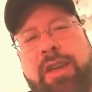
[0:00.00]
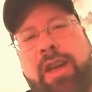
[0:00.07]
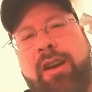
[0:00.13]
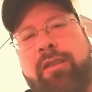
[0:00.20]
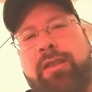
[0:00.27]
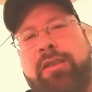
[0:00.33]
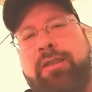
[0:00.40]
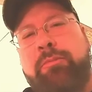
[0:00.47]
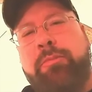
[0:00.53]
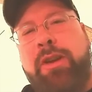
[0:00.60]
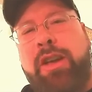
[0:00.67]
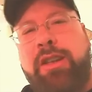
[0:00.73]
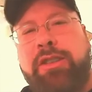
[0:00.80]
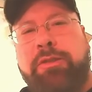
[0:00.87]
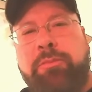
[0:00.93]
down in the
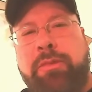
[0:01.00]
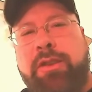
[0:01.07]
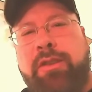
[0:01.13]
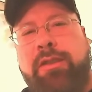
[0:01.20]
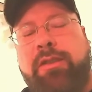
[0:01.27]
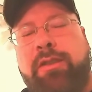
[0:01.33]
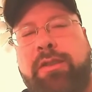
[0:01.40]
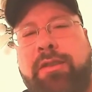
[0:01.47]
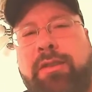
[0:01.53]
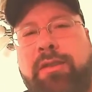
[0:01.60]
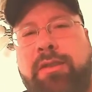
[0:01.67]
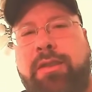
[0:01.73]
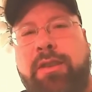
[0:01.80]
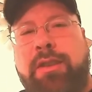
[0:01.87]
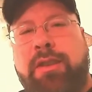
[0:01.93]
basement
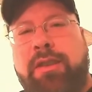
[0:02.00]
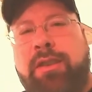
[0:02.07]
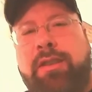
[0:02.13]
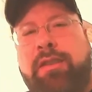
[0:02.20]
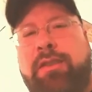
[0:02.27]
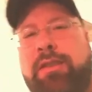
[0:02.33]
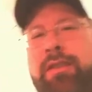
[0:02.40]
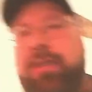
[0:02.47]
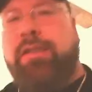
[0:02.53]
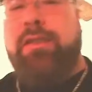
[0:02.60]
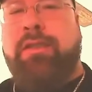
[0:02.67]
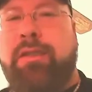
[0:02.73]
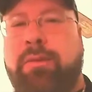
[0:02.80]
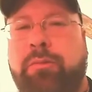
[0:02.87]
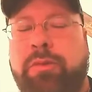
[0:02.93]
and
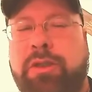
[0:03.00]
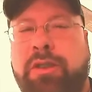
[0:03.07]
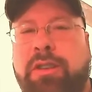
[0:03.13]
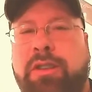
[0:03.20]
uh, we're